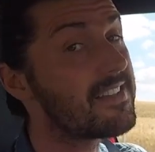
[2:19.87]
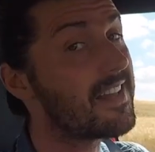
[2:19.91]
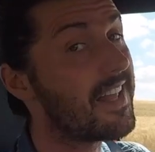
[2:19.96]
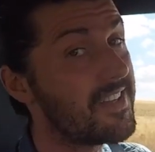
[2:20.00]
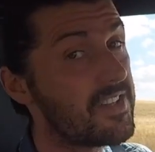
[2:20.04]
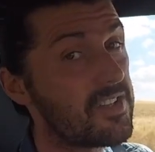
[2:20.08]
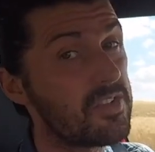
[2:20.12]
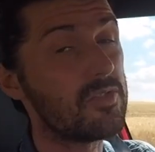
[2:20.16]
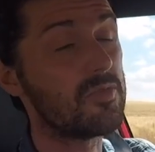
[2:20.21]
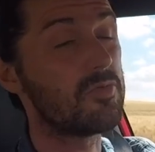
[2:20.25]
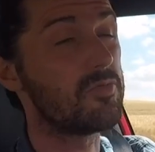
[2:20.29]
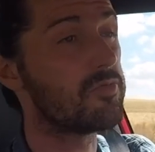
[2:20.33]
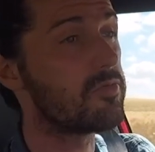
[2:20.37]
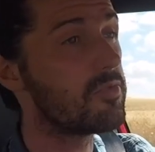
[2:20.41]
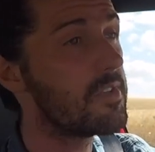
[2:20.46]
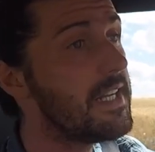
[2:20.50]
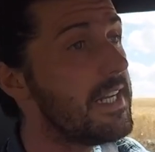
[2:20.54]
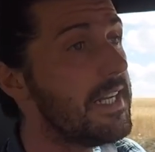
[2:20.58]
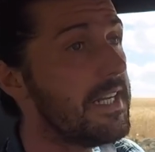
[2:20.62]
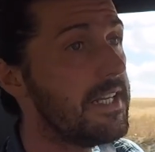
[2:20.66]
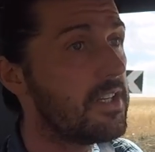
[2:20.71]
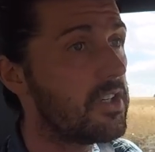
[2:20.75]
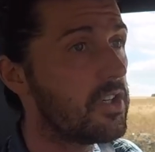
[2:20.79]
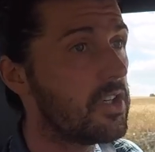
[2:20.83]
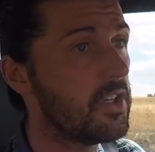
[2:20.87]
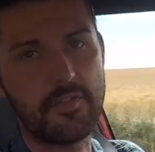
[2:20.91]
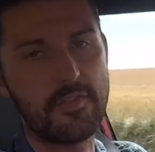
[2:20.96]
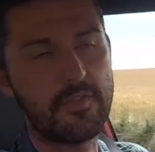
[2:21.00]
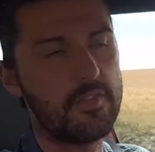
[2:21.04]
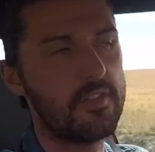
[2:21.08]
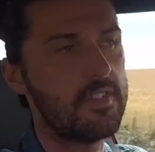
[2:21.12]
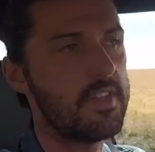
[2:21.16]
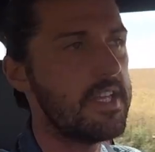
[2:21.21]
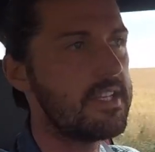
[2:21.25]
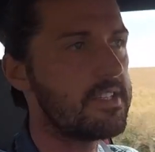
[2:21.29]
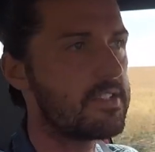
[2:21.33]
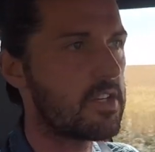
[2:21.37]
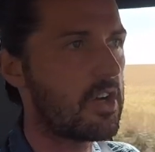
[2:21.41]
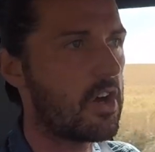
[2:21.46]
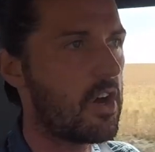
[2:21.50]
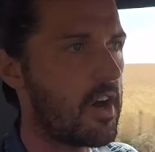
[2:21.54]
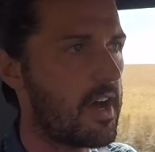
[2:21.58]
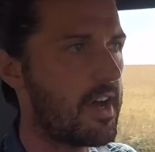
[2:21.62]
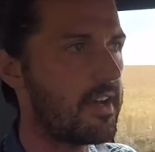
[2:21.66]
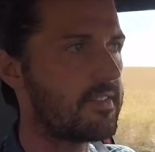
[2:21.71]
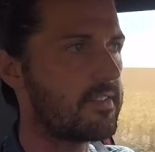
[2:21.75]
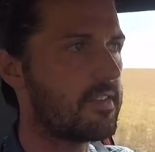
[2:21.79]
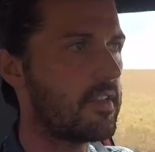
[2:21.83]
engine is really good. This car
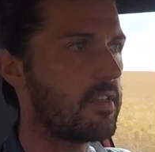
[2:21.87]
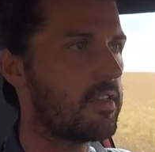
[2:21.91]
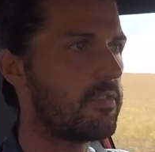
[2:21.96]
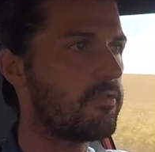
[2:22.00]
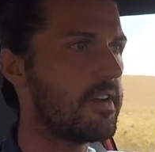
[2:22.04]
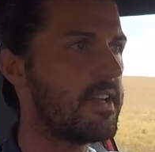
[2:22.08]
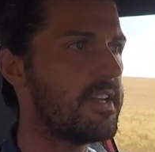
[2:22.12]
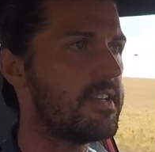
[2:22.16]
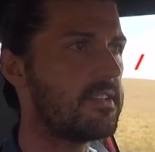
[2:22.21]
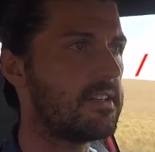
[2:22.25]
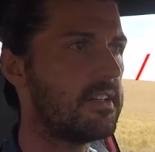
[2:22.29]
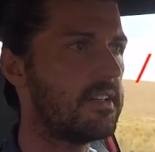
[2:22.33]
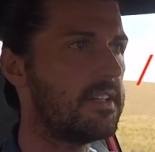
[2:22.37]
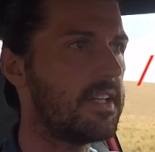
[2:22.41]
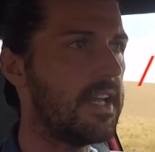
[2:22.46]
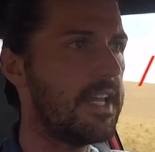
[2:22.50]
has the 3-cylinder